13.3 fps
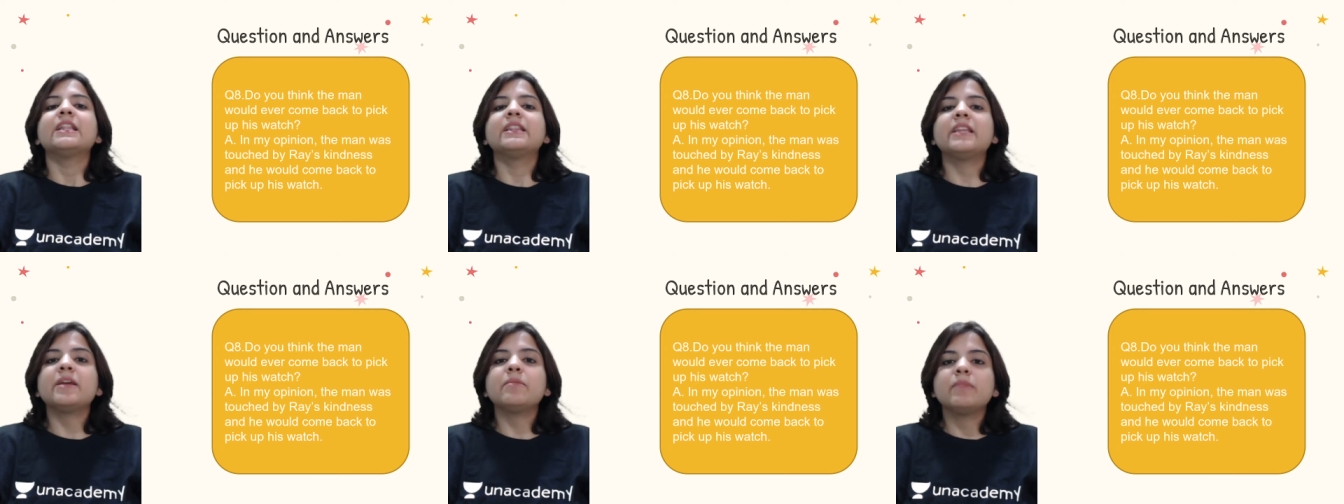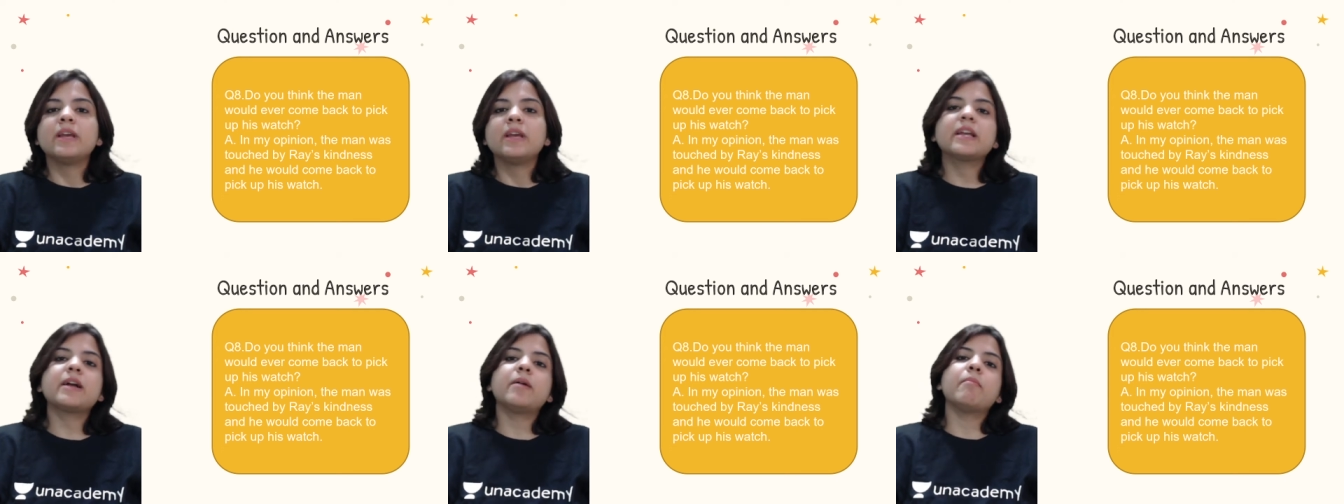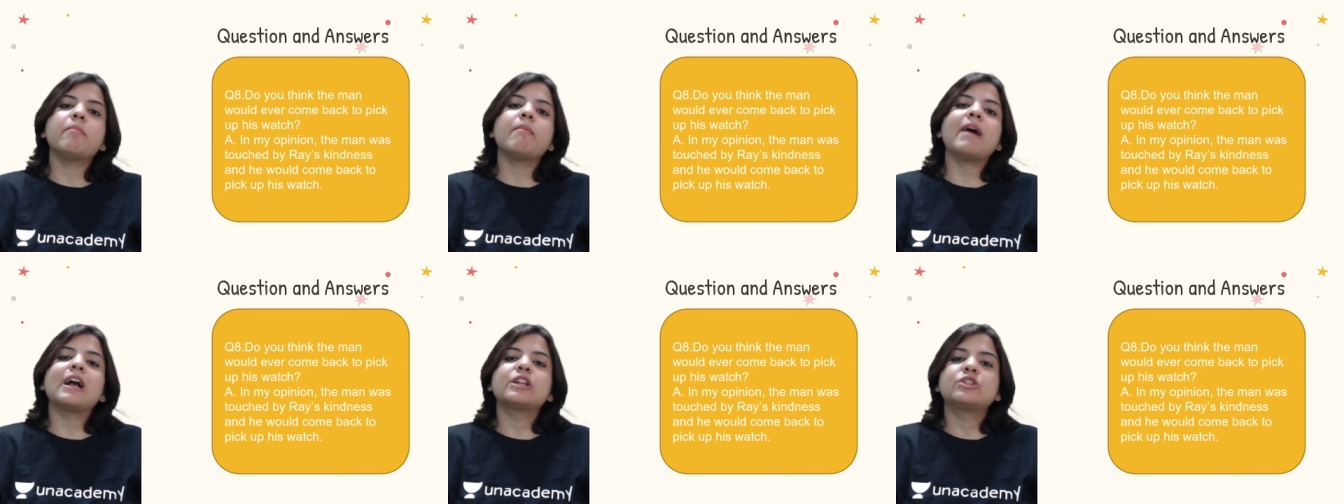they may come
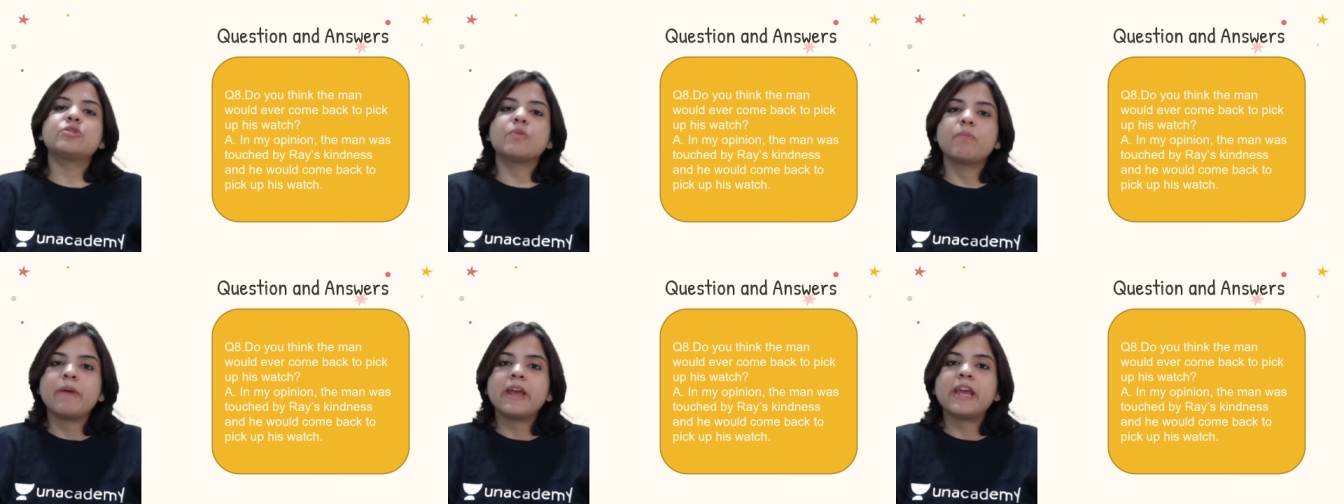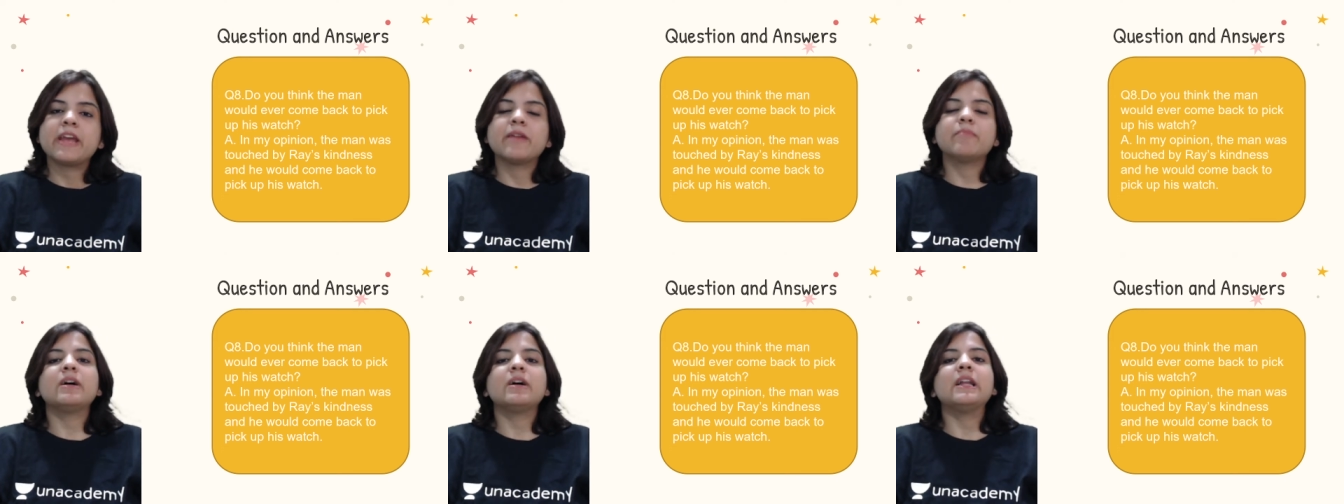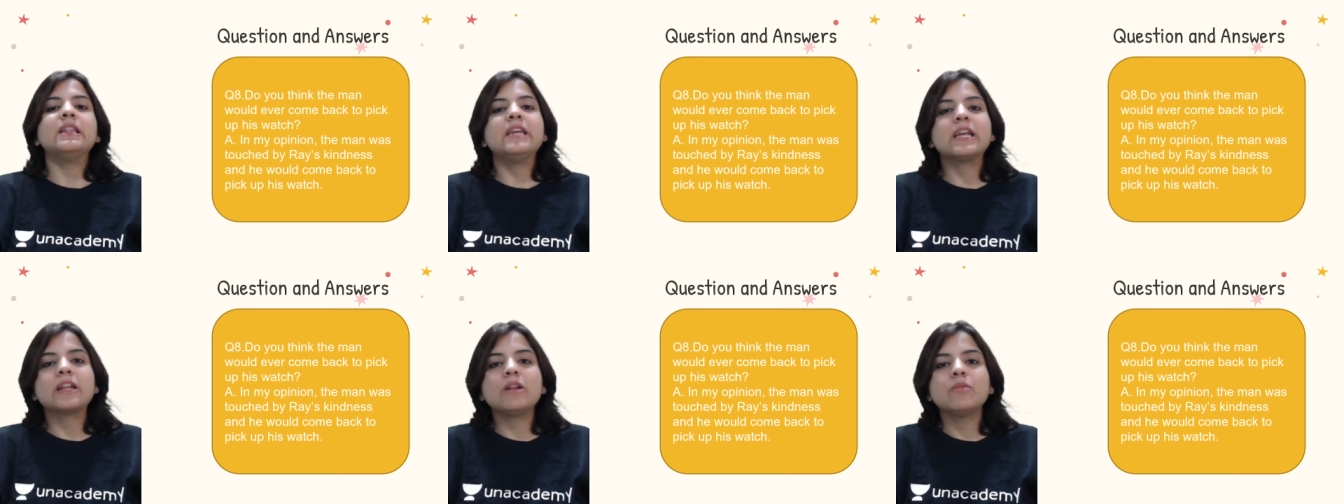back to pay him a
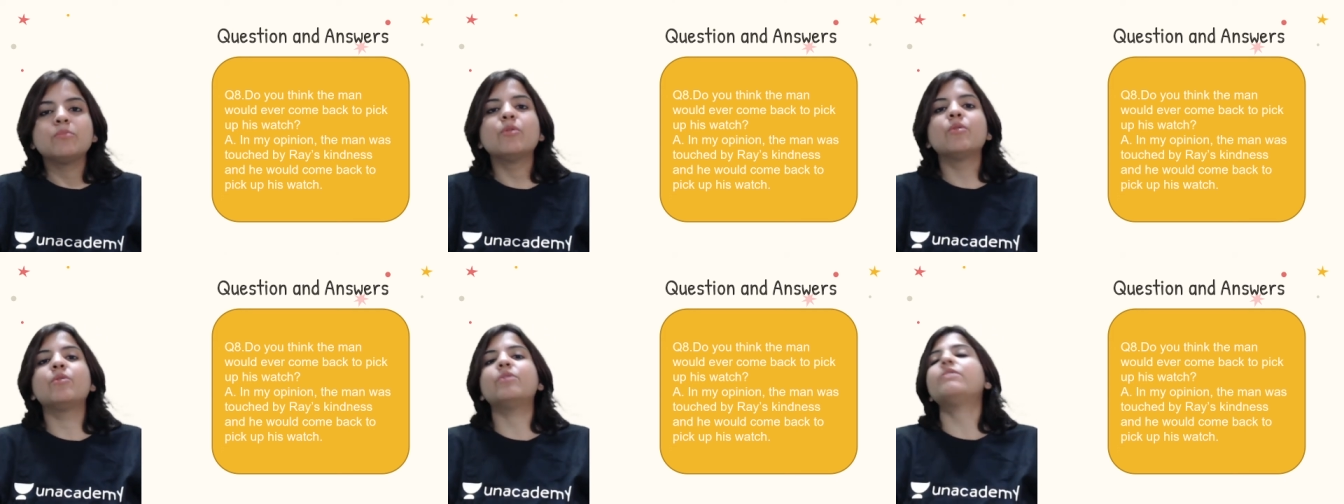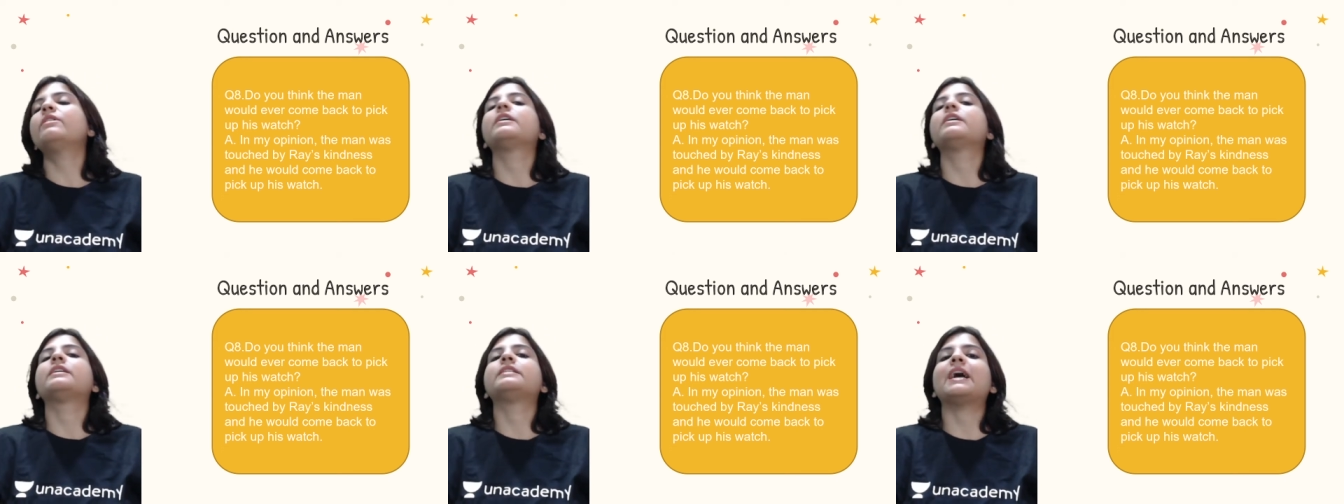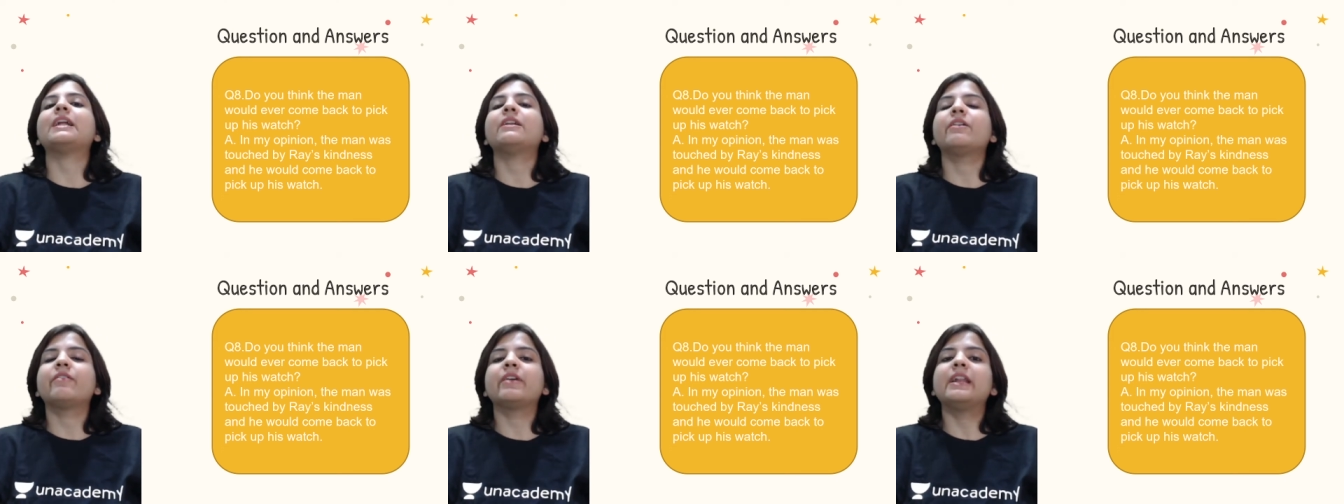little more than
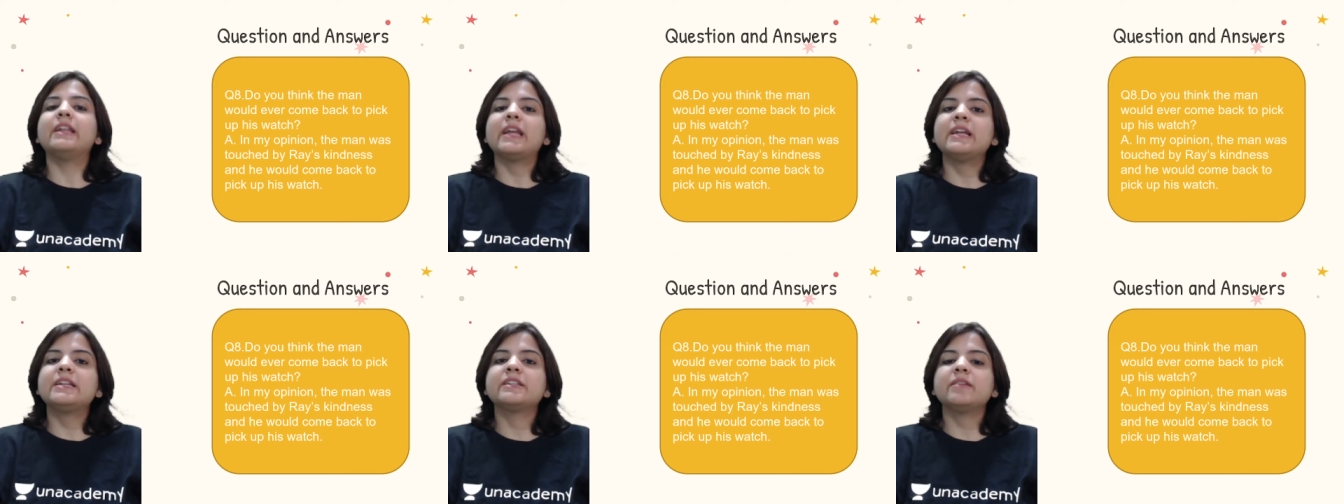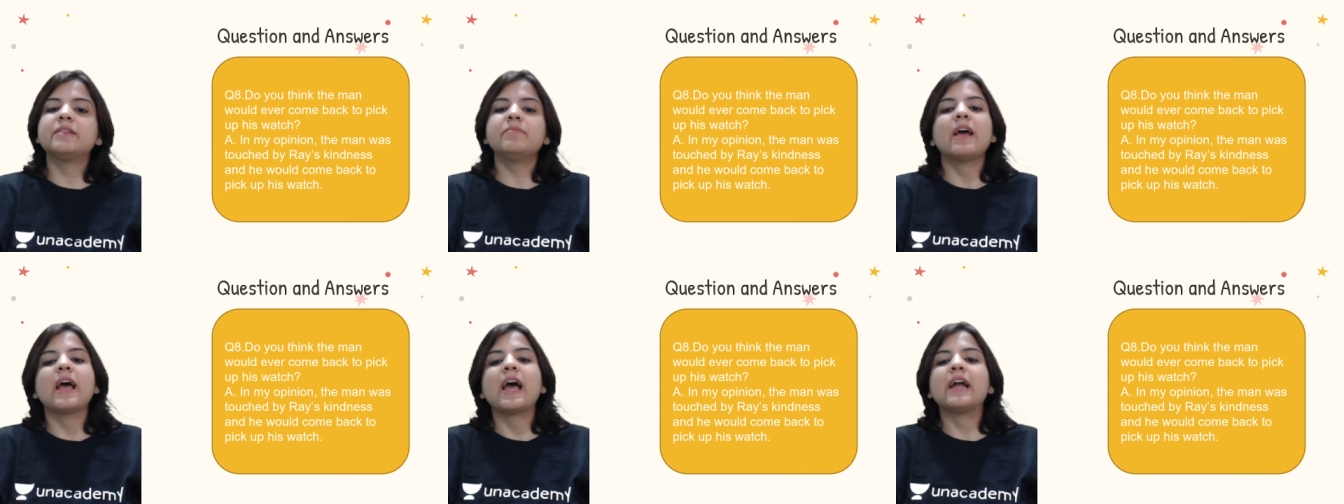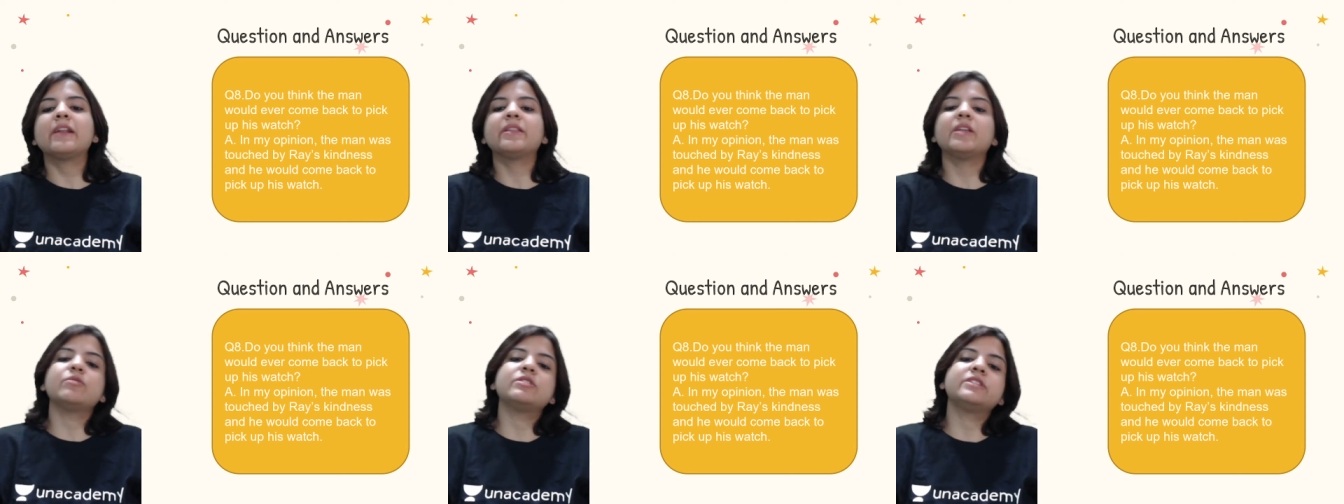Ray lent him and
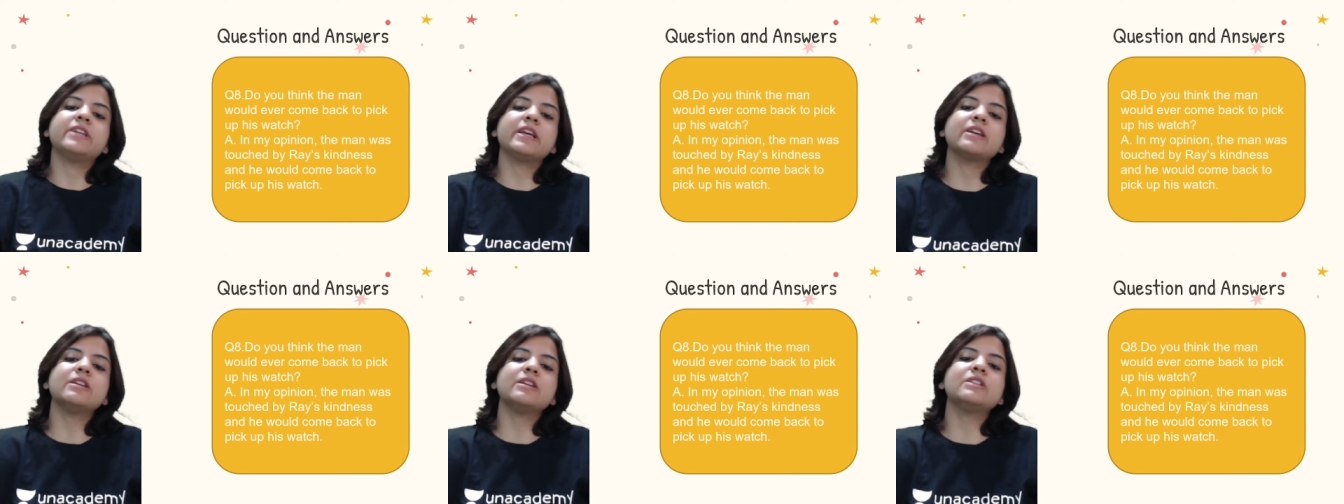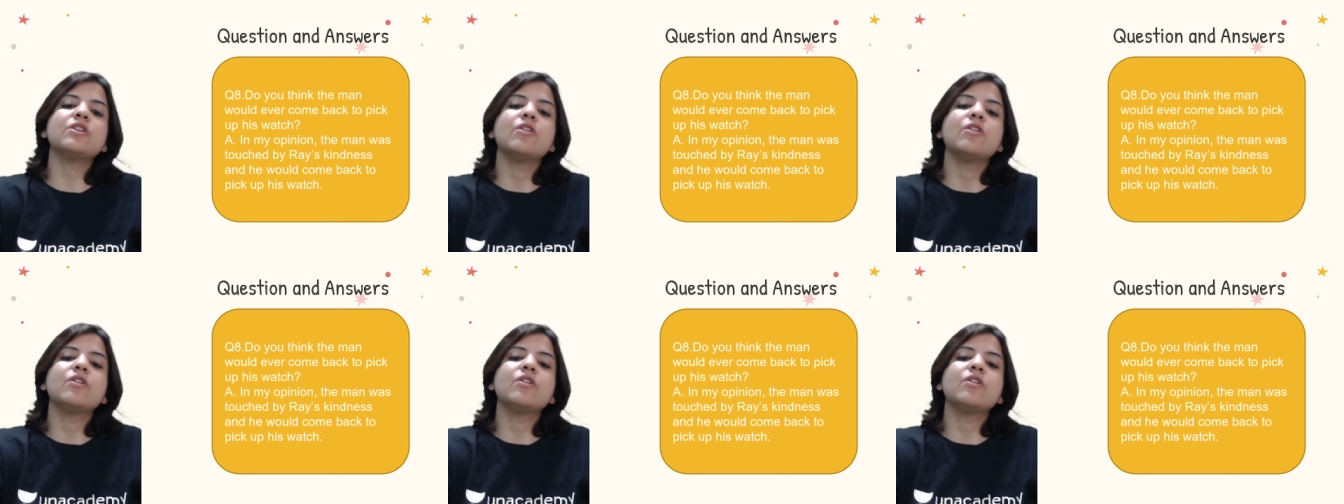they would take his